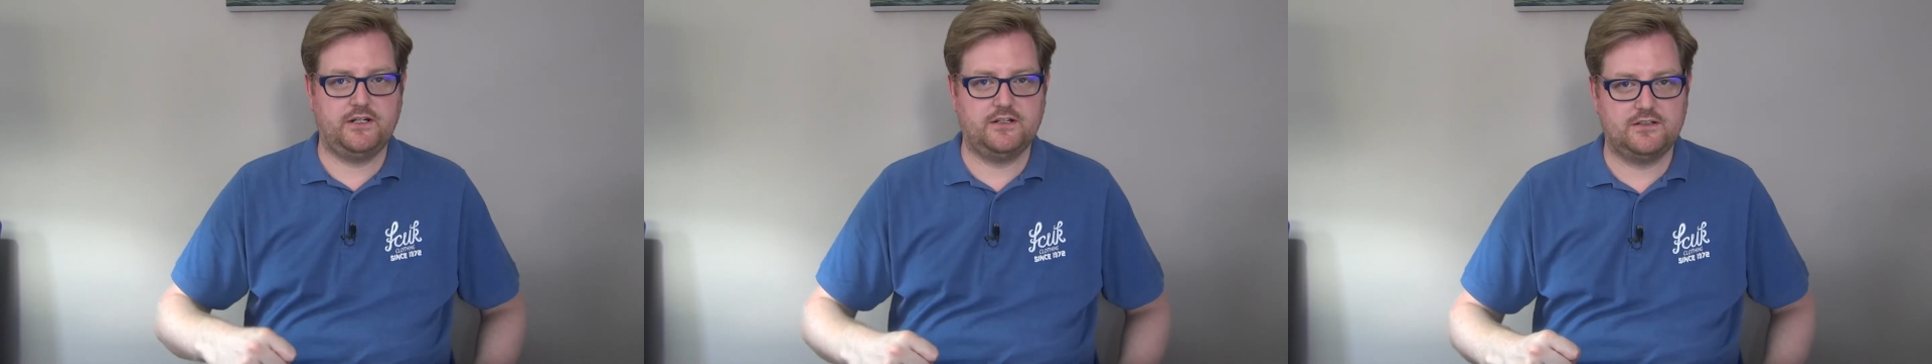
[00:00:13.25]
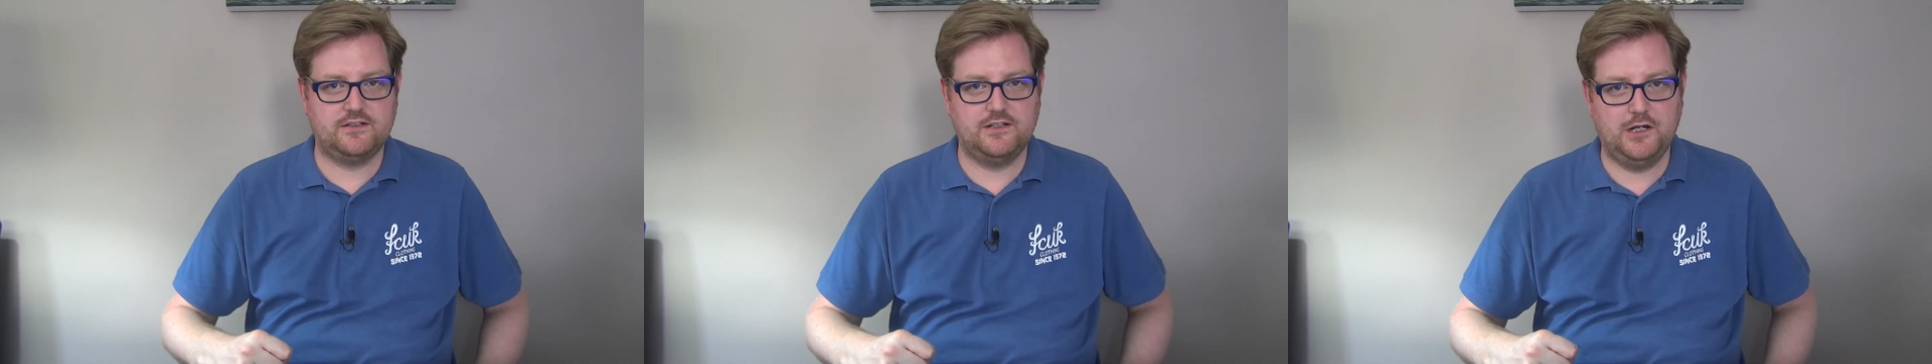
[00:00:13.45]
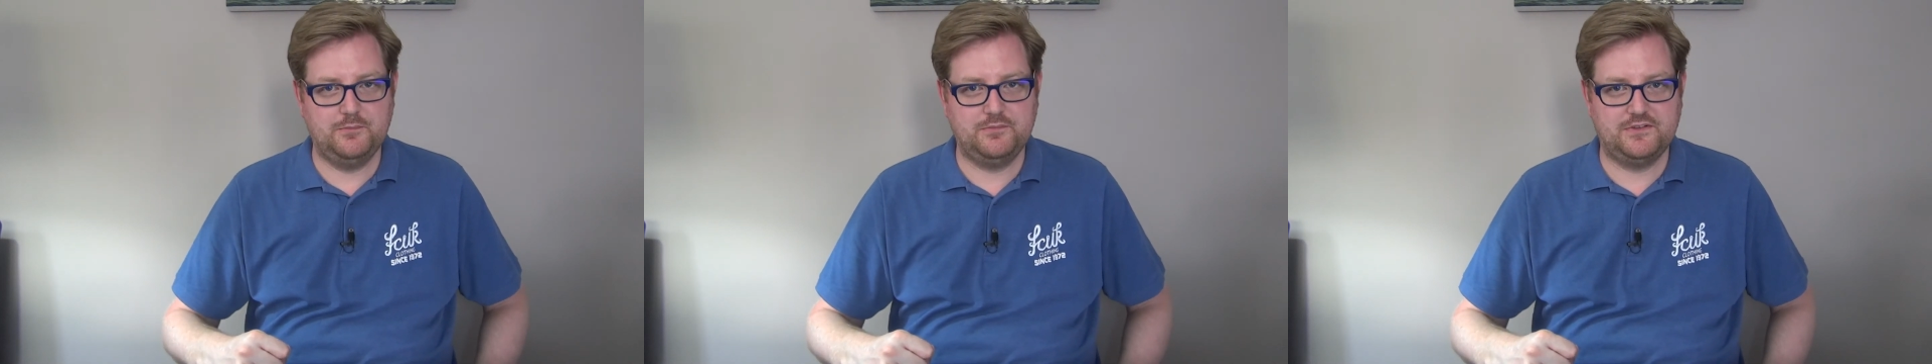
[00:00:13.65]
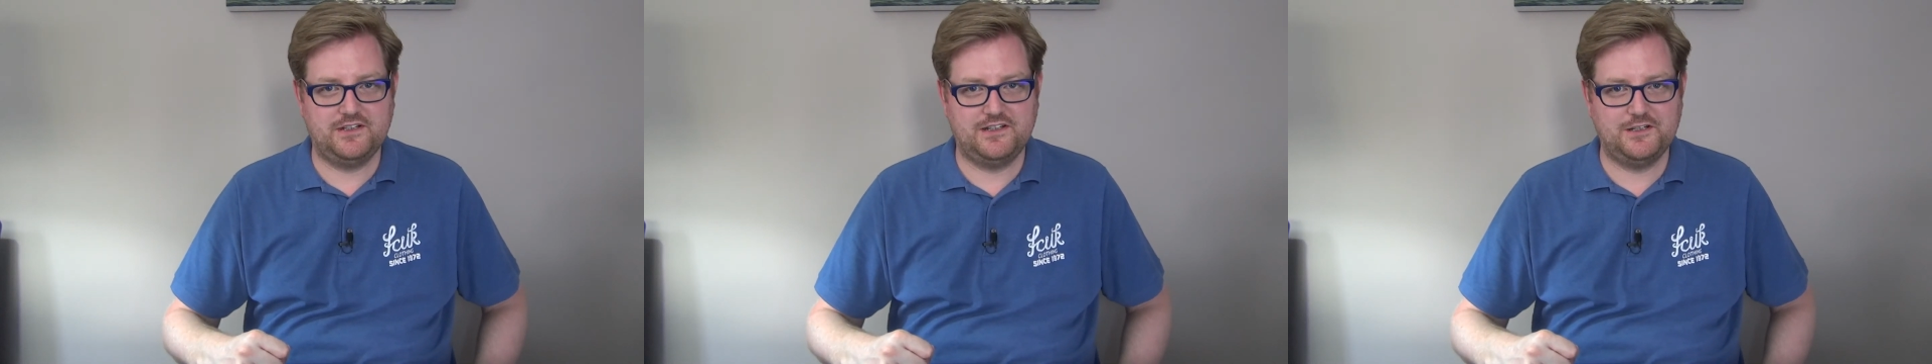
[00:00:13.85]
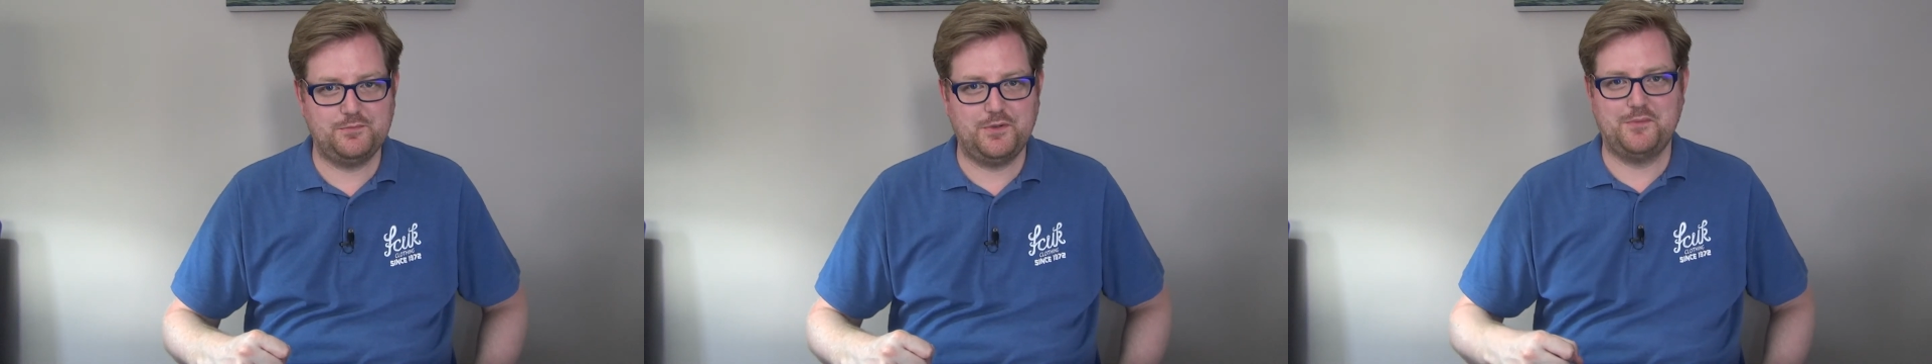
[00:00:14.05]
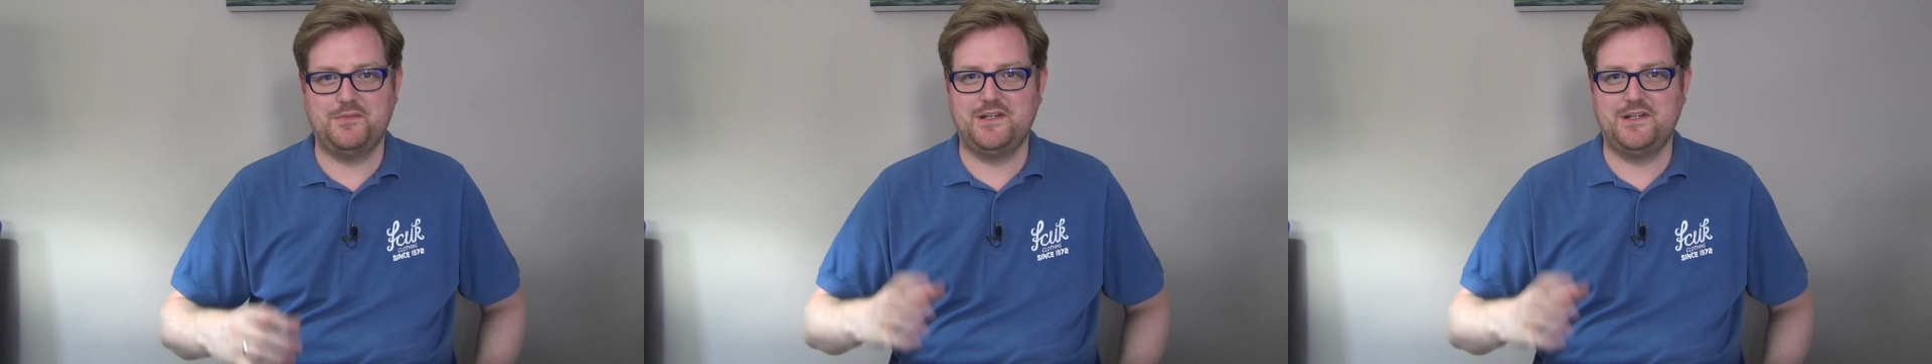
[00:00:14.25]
good up until this point,